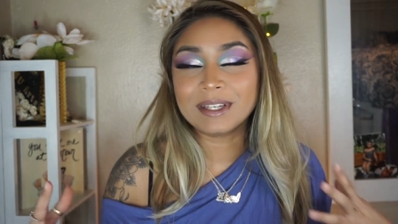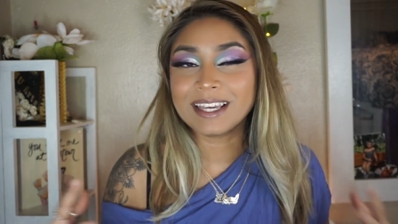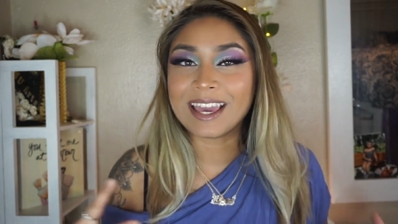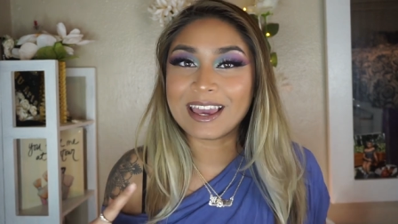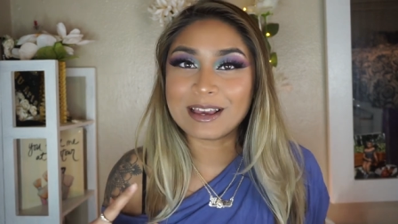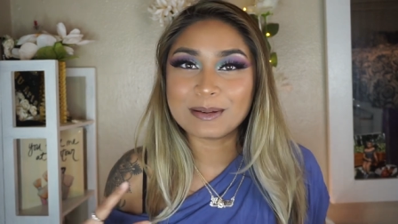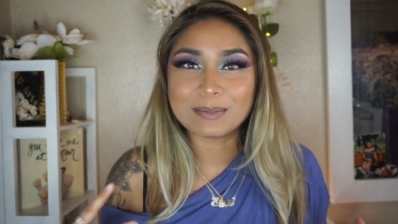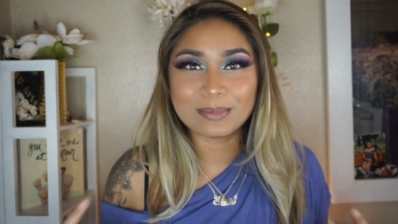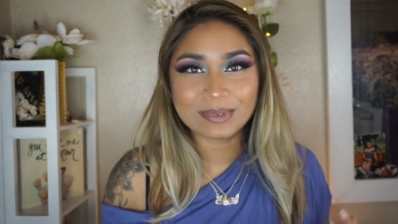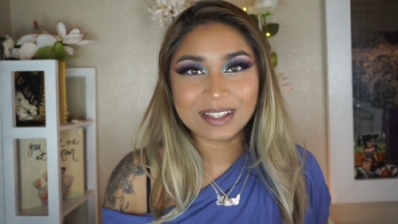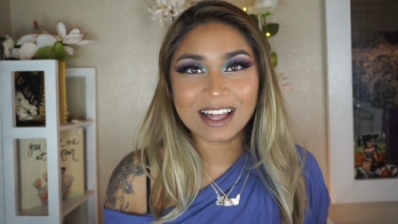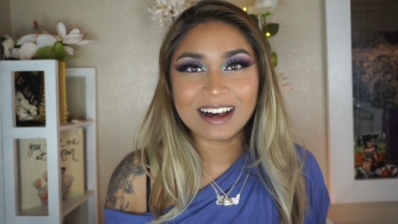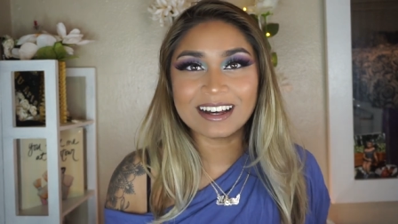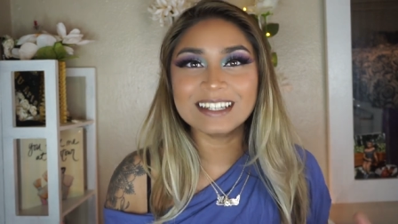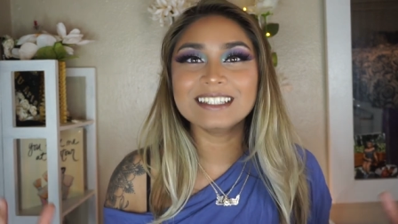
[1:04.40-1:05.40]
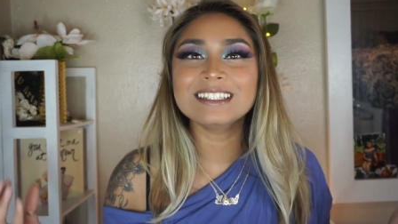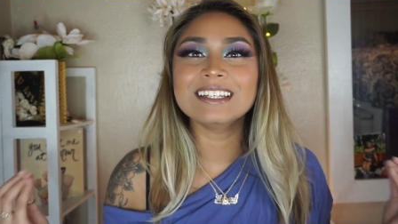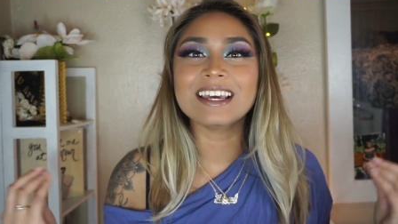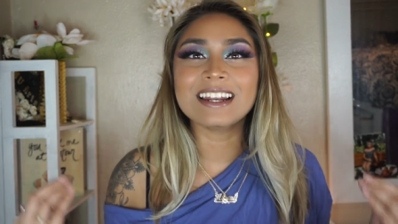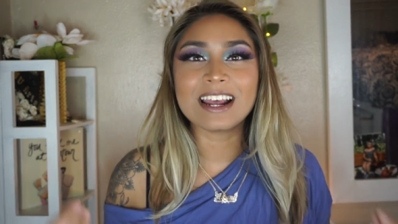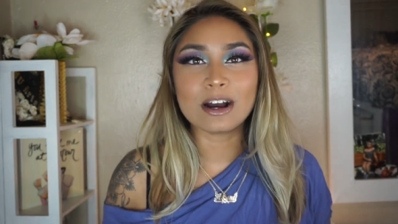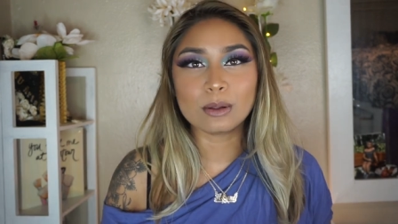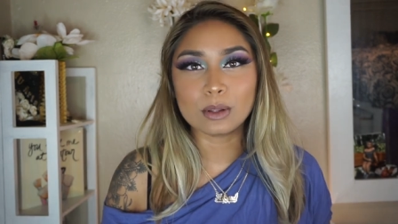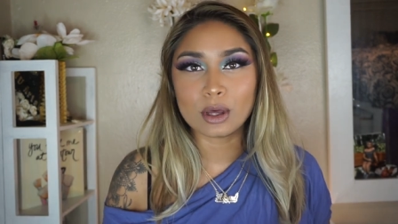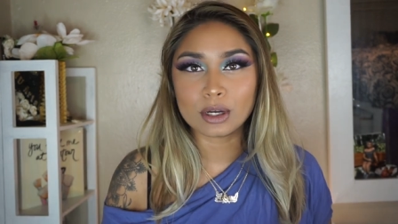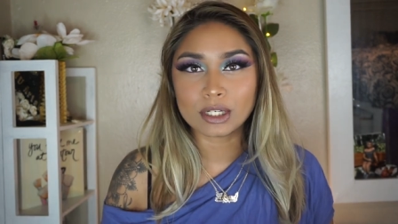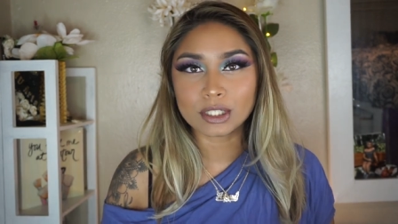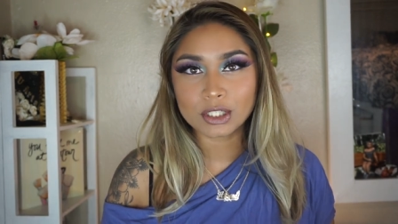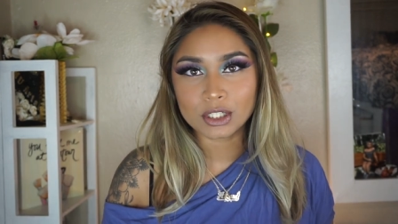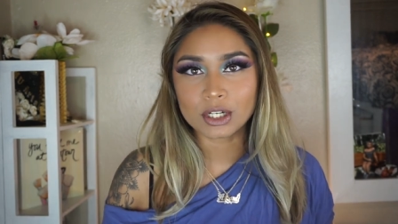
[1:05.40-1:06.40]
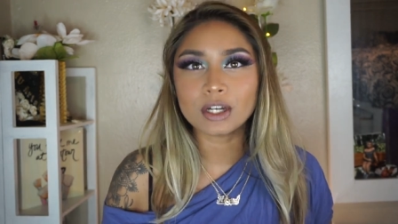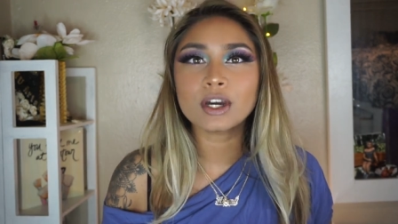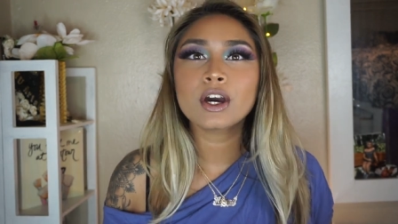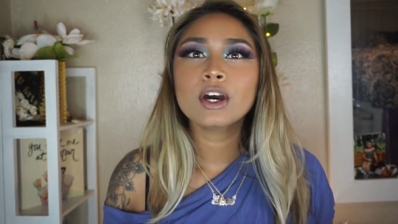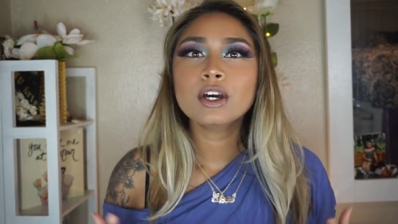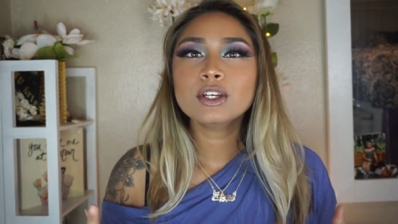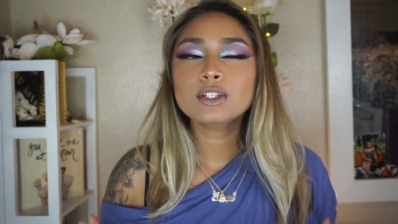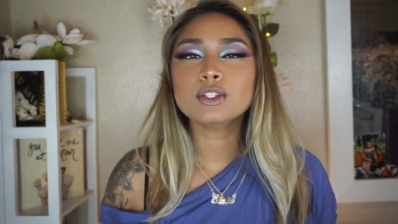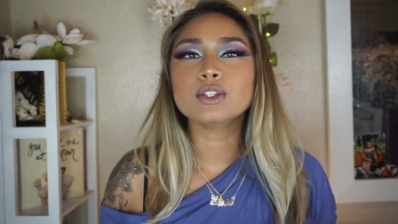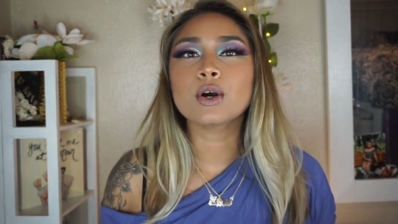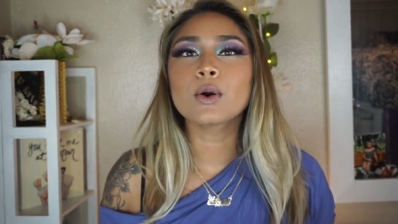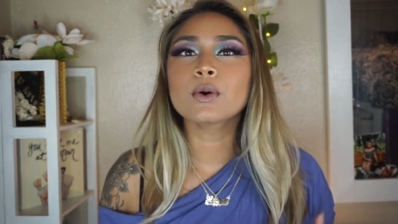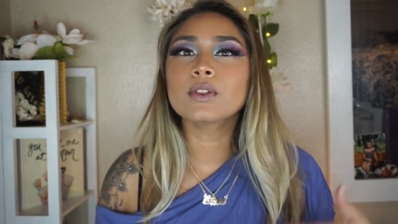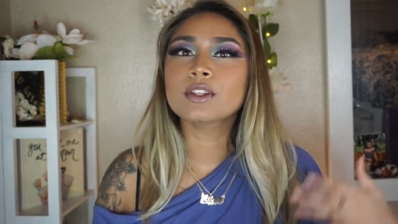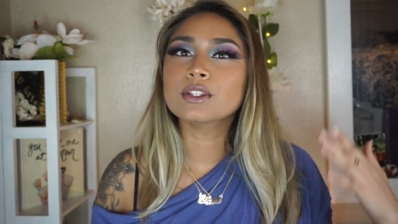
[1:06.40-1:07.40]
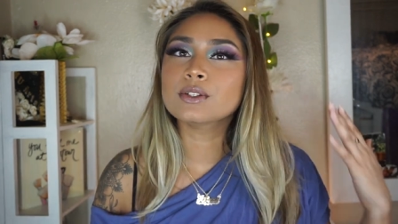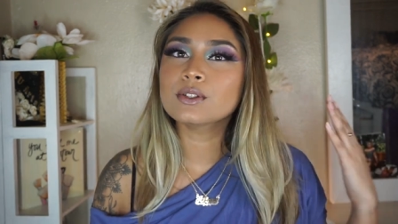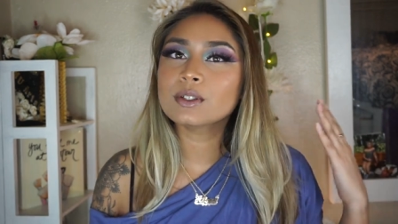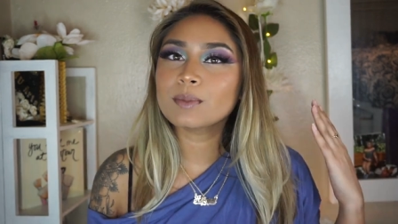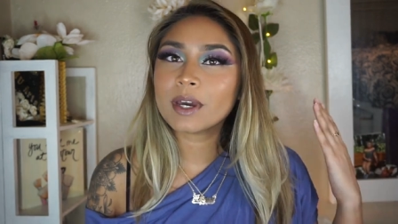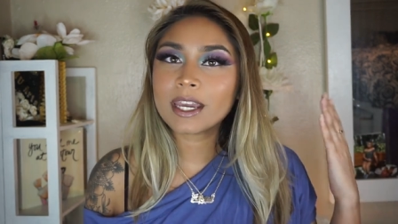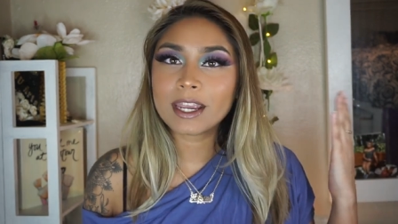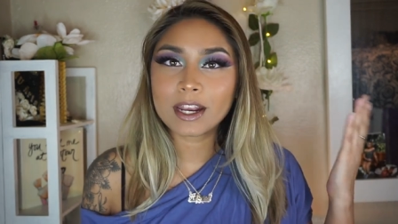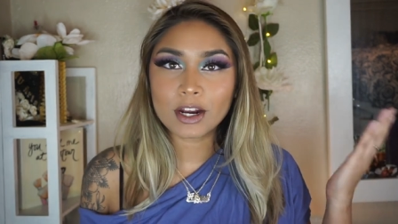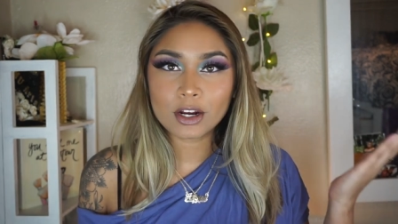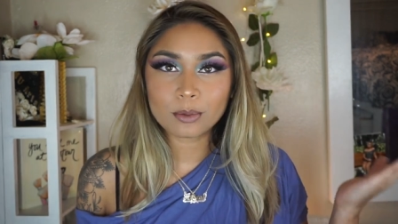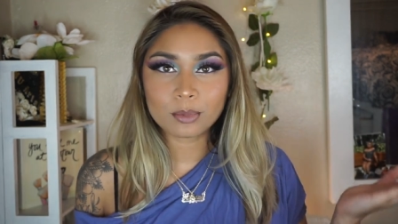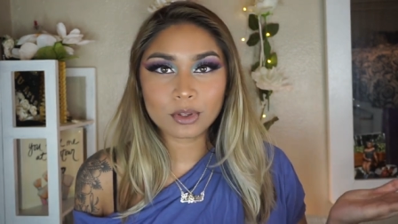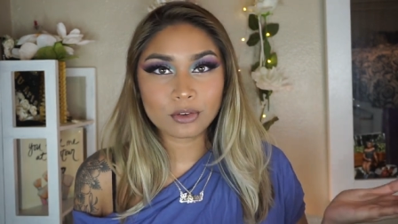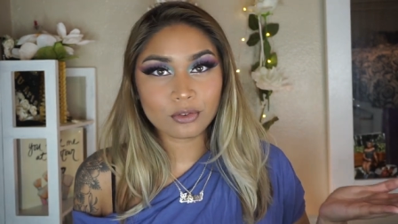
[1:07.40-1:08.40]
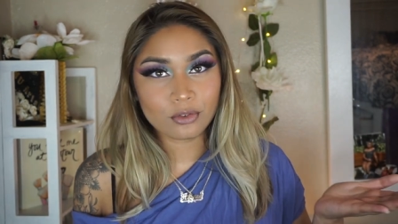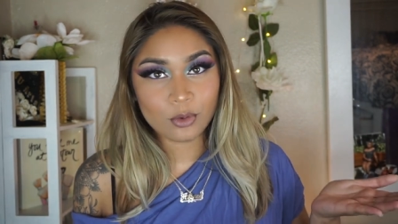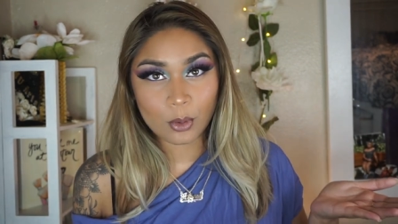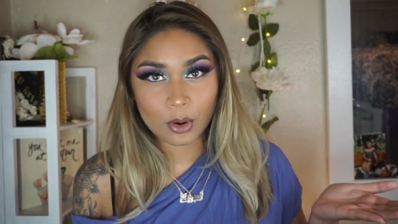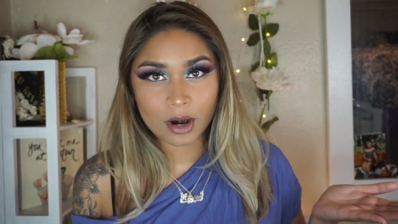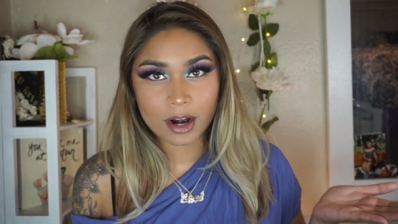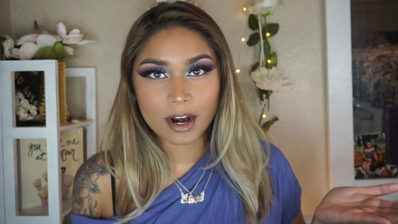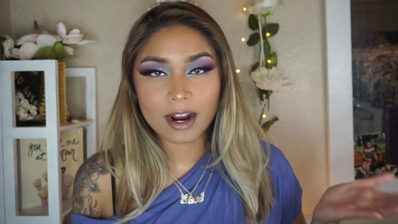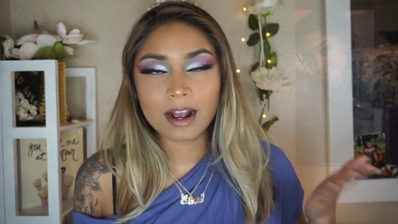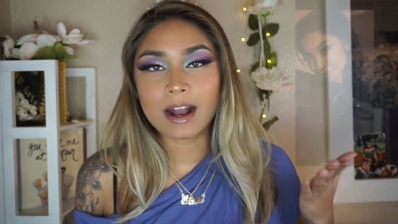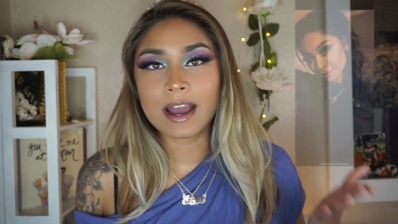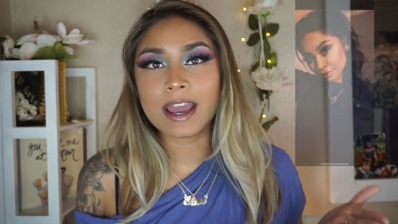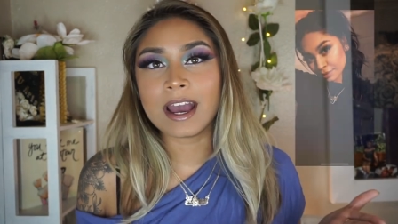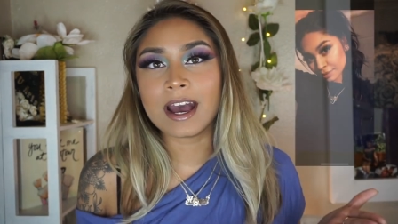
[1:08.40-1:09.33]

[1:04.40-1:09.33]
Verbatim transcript: became blonde and how long it took. So this was my hair before. I